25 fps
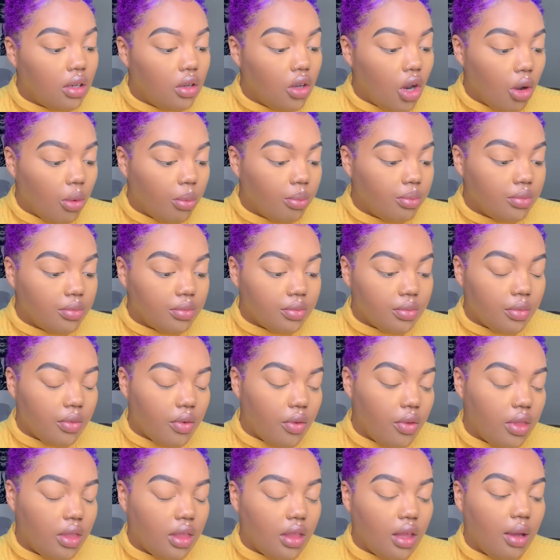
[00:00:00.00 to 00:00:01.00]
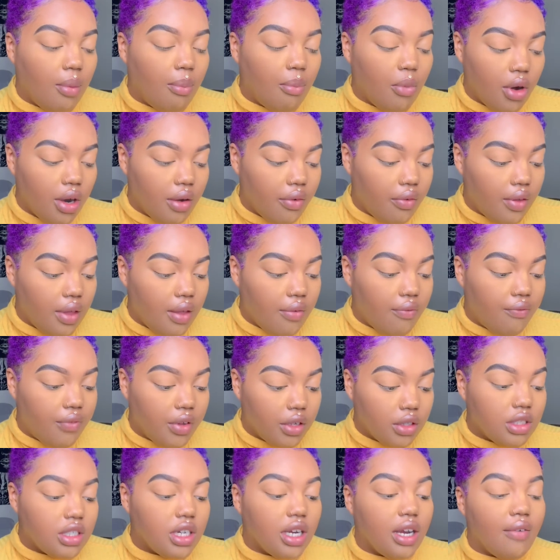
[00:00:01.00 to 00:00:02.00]
No, the Morphe
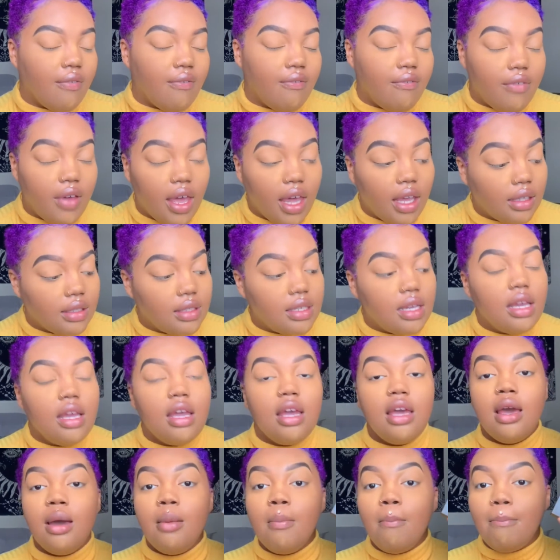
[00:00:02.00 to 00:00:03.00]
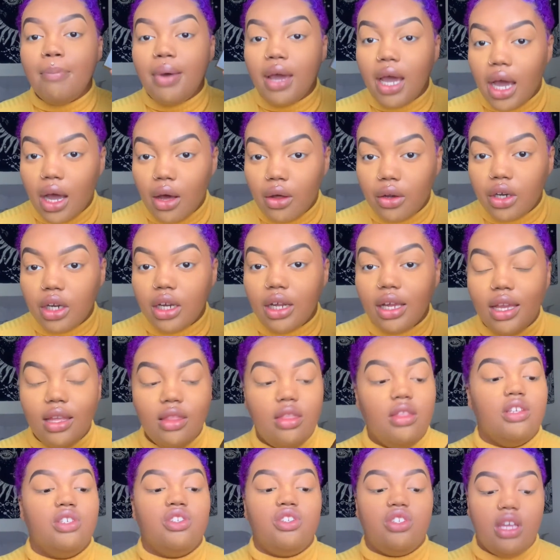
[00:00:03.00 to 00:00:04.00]
Filter Effect powder
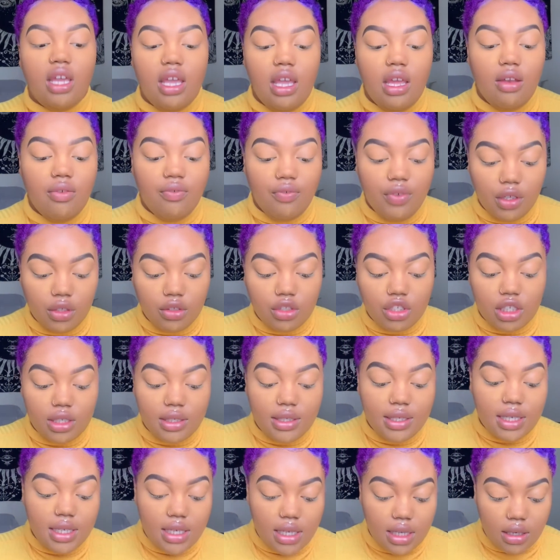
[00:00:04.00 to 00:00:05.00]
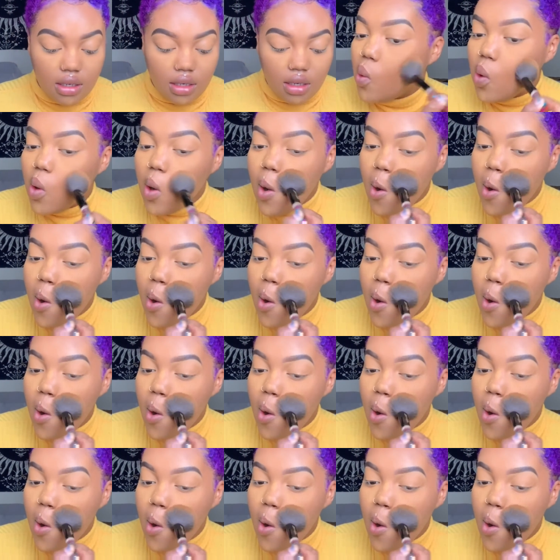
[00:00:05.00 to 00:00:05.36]
in the shade Filter 10.